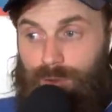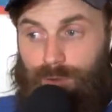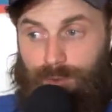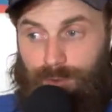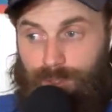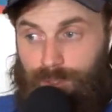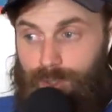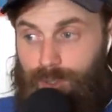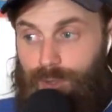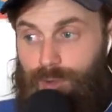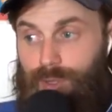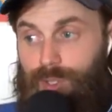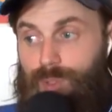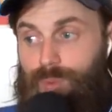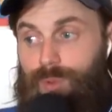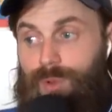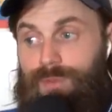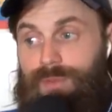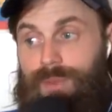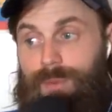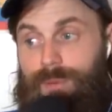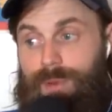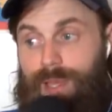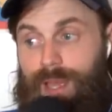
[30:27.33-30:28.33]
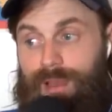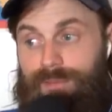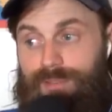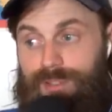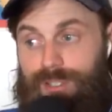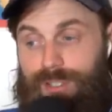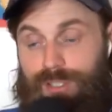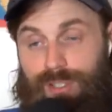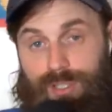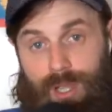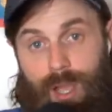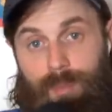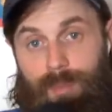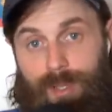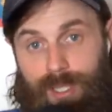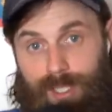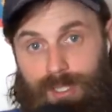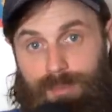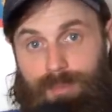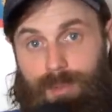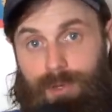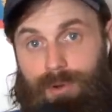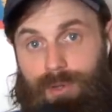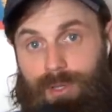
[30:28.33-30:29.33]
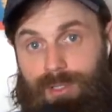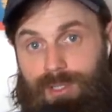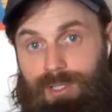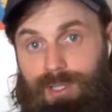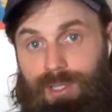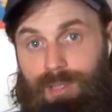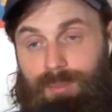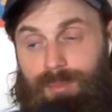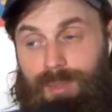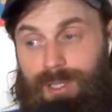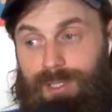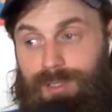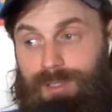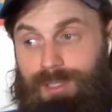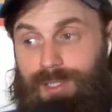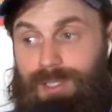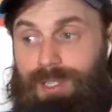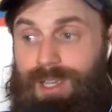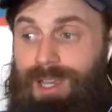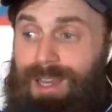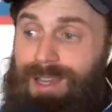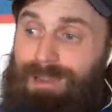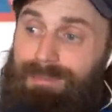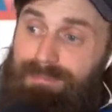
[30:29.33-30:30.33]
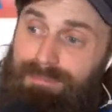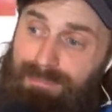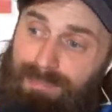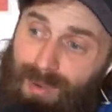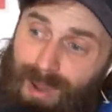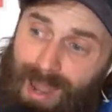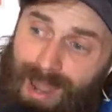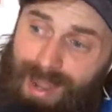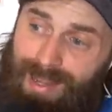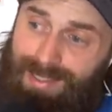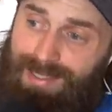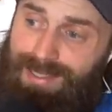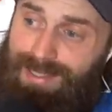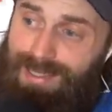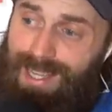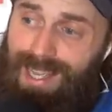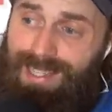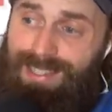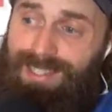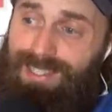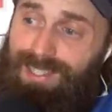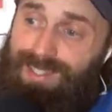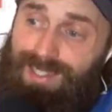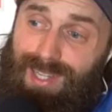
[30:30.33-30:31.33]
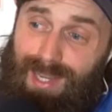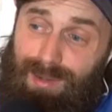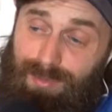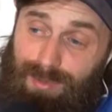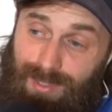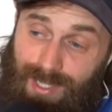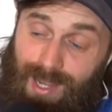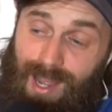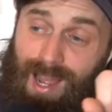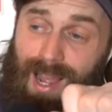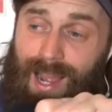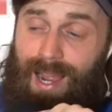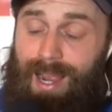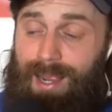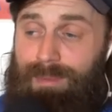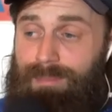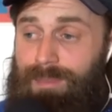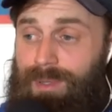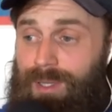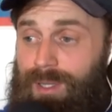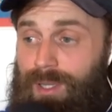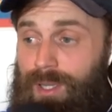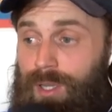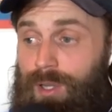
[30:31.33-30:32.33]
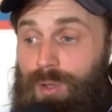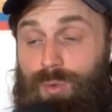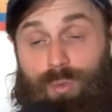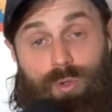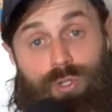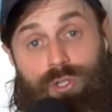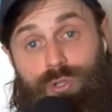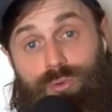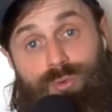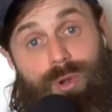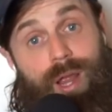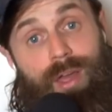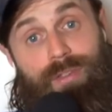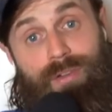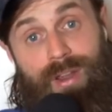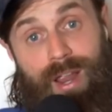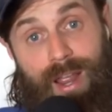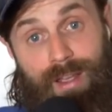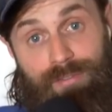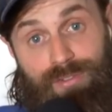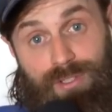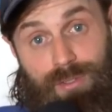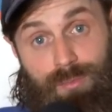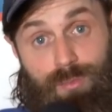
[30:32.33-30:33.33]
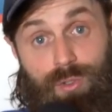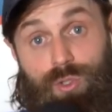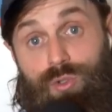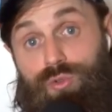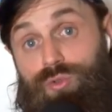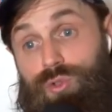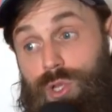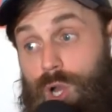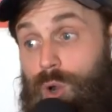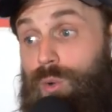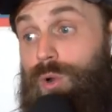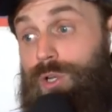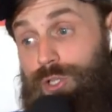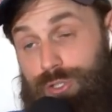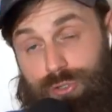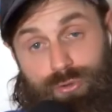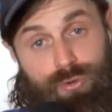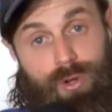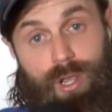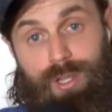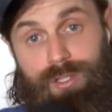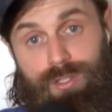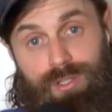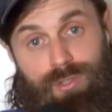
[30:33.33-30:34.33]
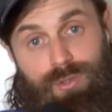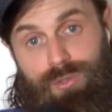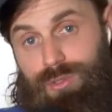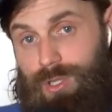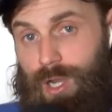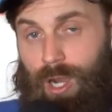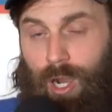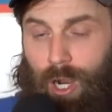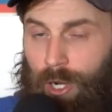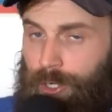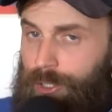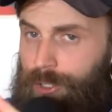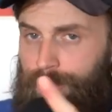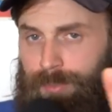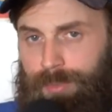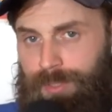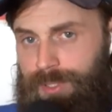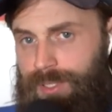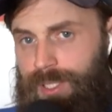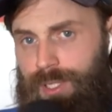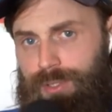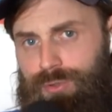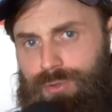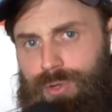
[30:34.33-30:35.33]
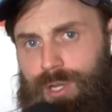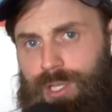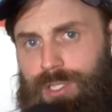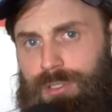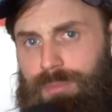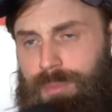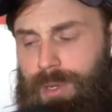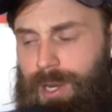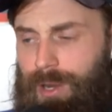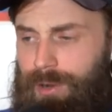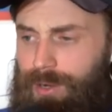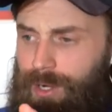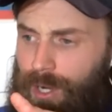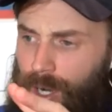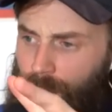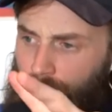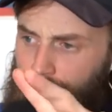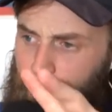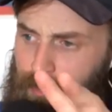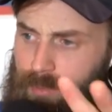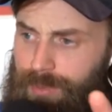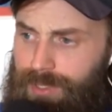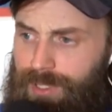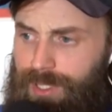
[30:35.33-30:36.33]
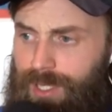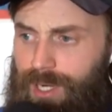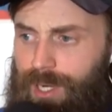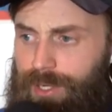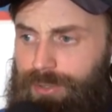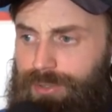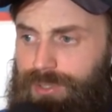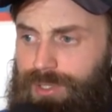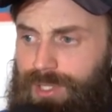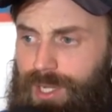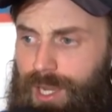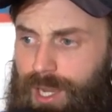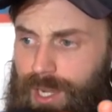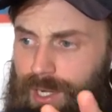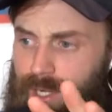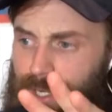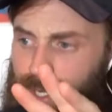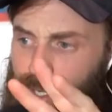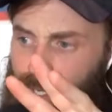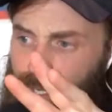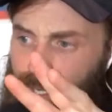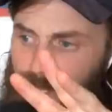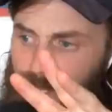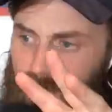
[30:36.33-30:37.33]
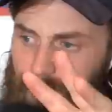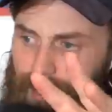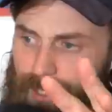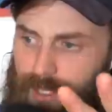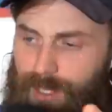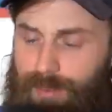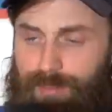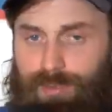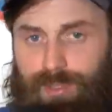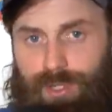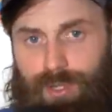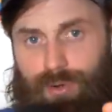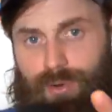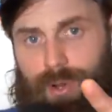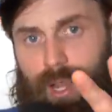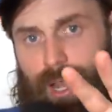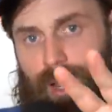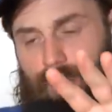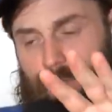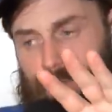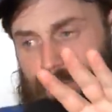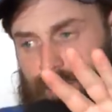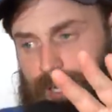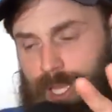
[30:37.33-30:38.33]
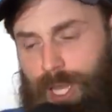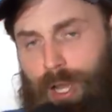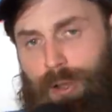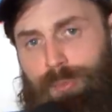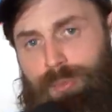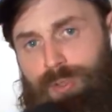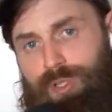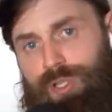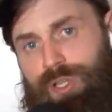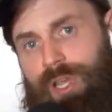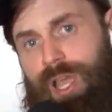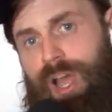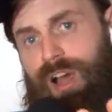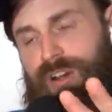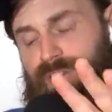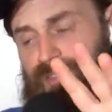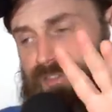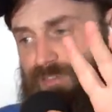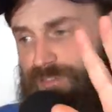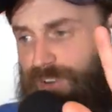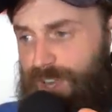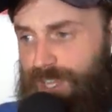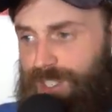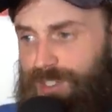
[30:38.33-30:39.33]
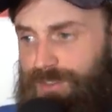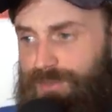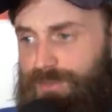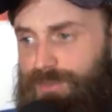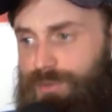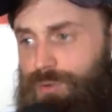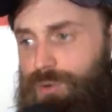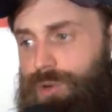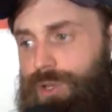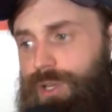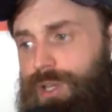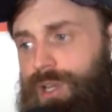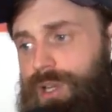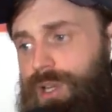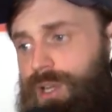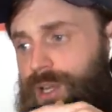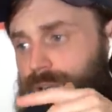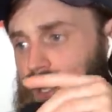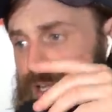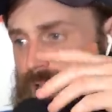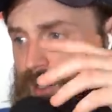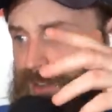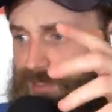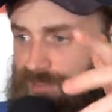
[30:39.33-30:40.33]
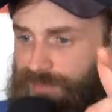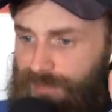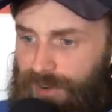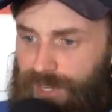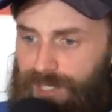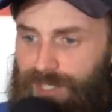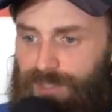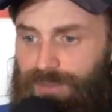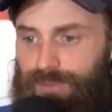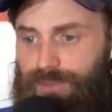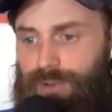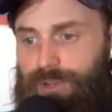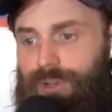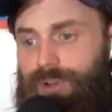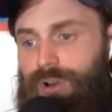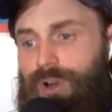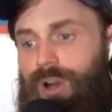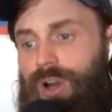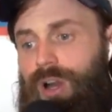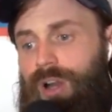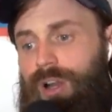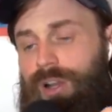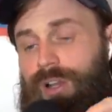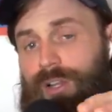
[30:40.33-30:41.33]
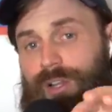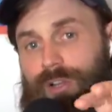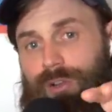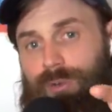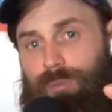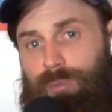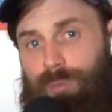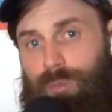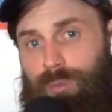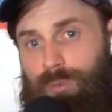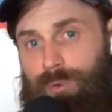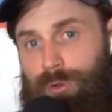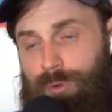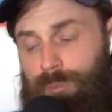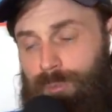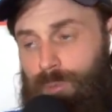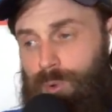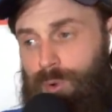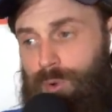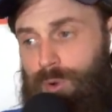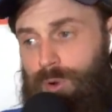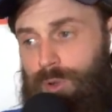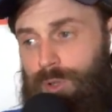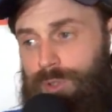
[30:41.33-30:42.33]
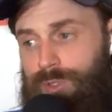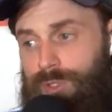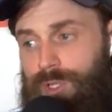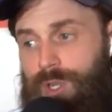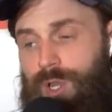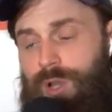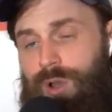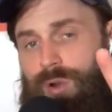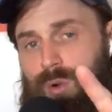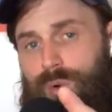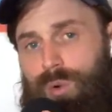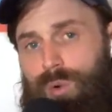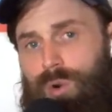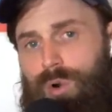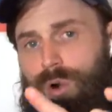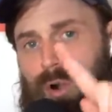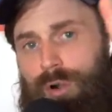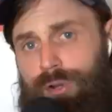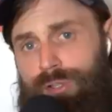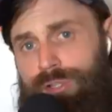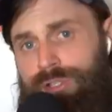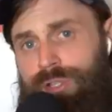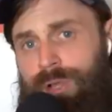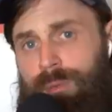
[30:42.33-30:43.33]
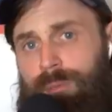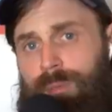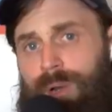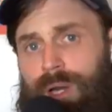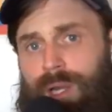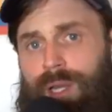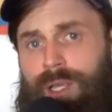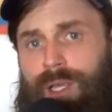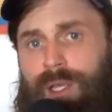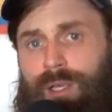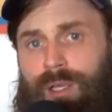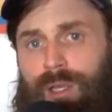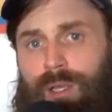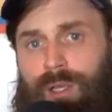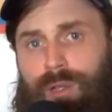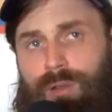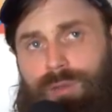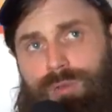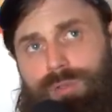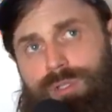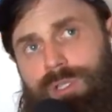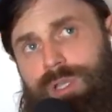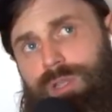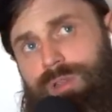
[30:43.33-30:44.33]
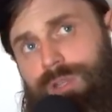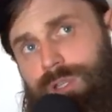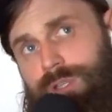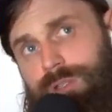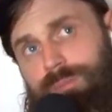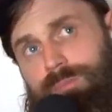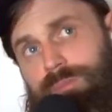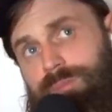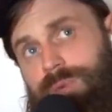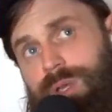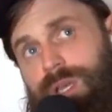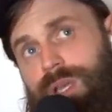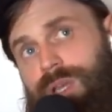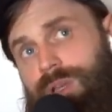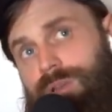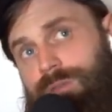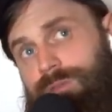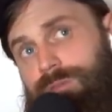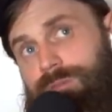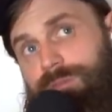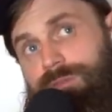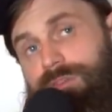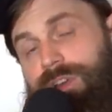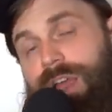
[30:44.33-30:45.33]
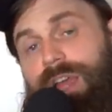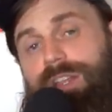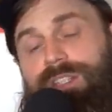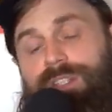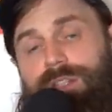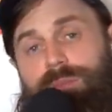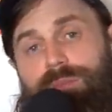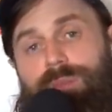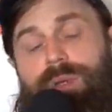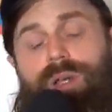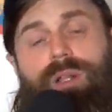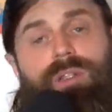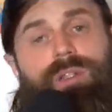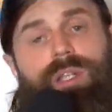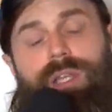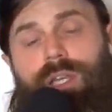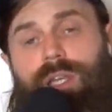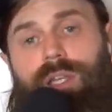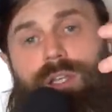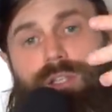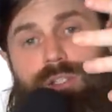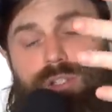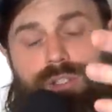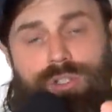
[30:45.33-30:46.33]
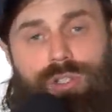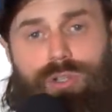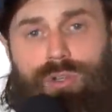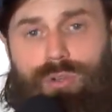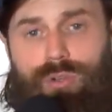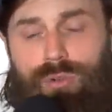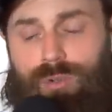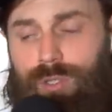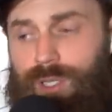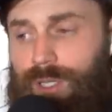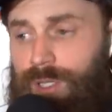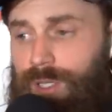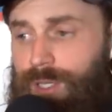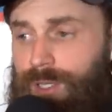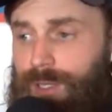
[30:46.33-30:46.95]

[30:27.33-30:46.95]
You know, you want them to have some experience in the business. But at the same time, would you rather have someone you know and trust who's 100% transparent, 100% on your side, keeps you grounded, helps you out, fights for you, fights for your art, your morals, or somebody who's in this big fancy building in a suit